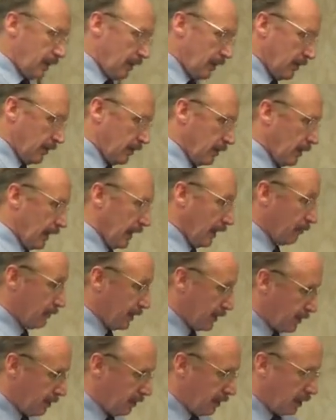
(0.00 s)
don't know how
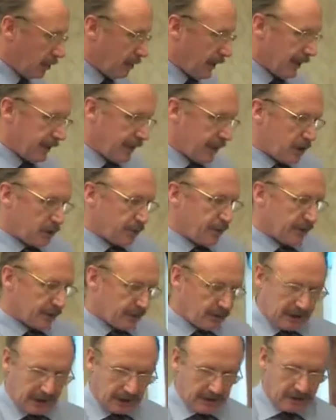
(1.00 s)
much you know about this,
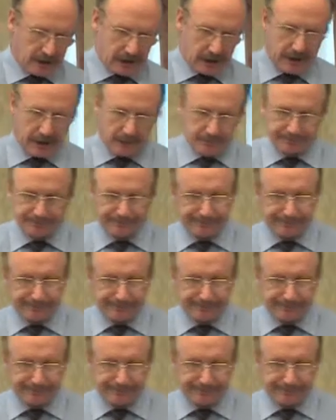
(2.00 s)
but currently